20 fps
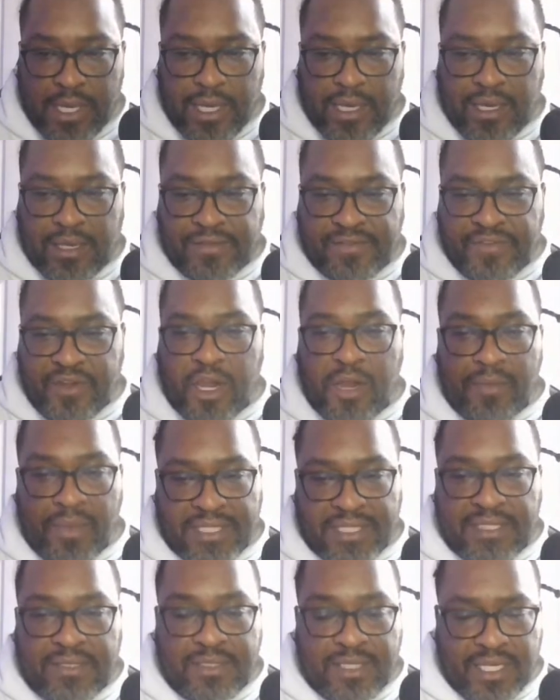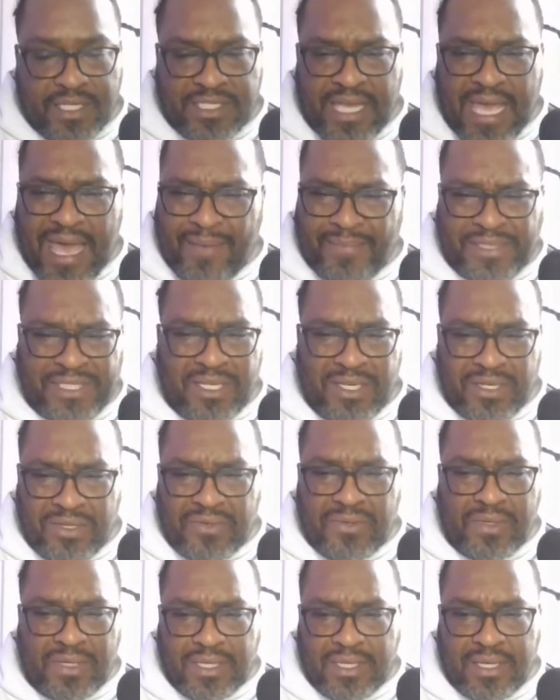He gives very much snitch.
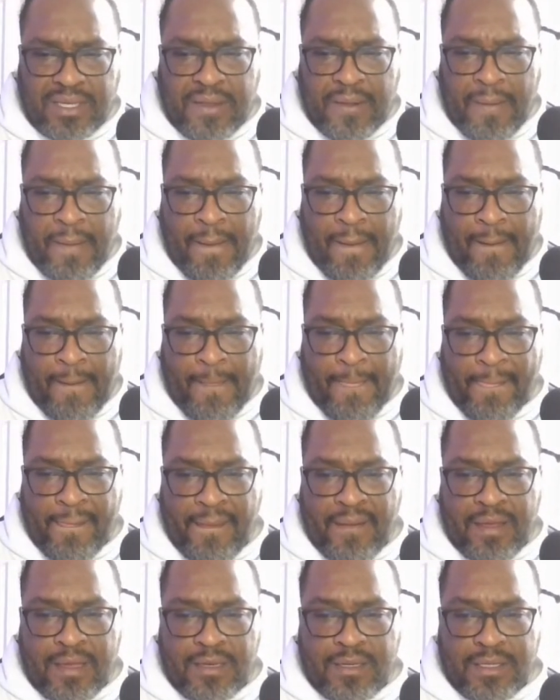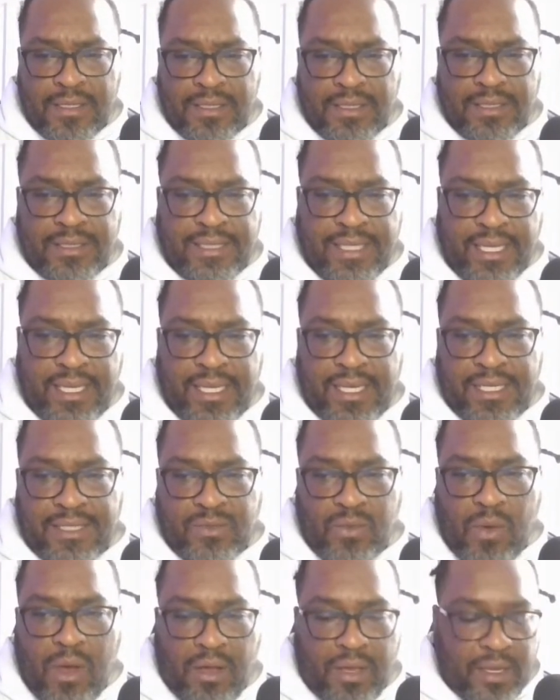Absolutely. Diddy
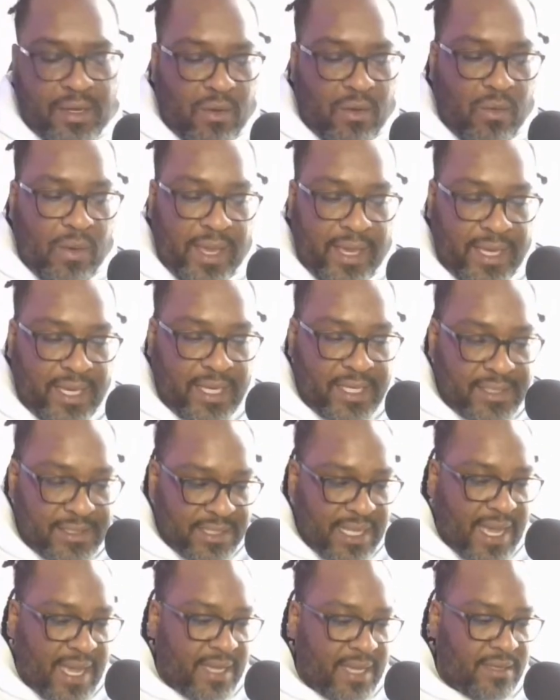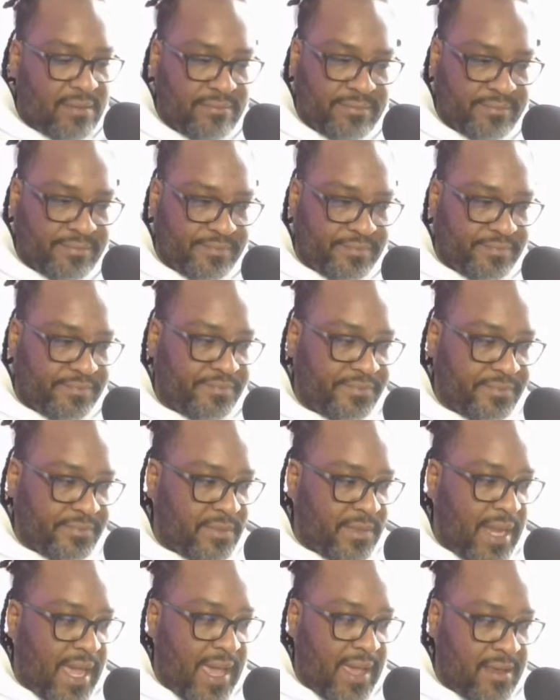is walking away. He's not.
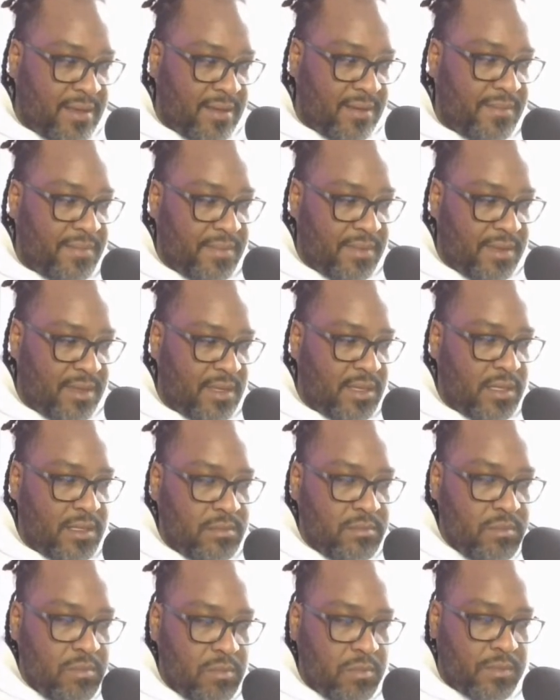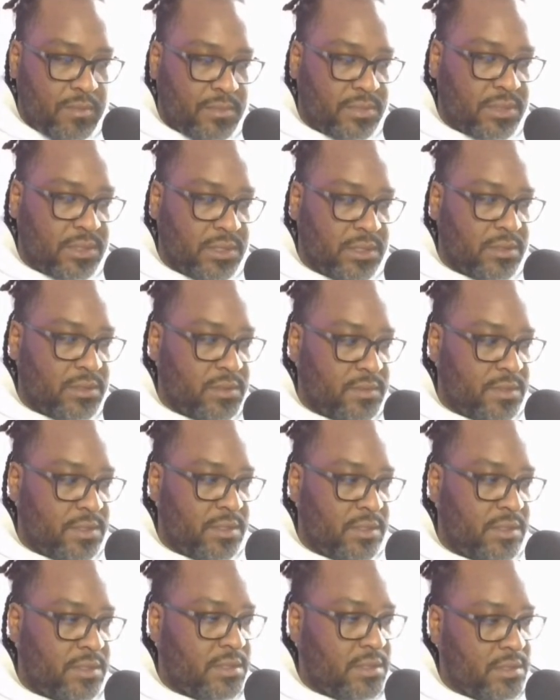Not him. Excuse
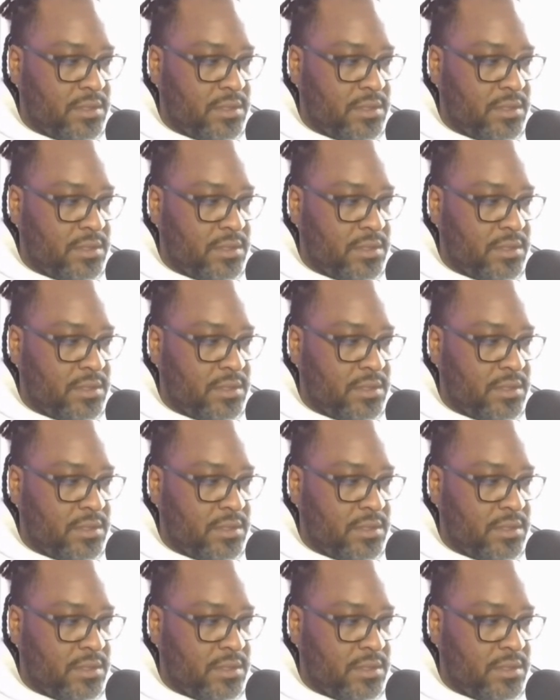me.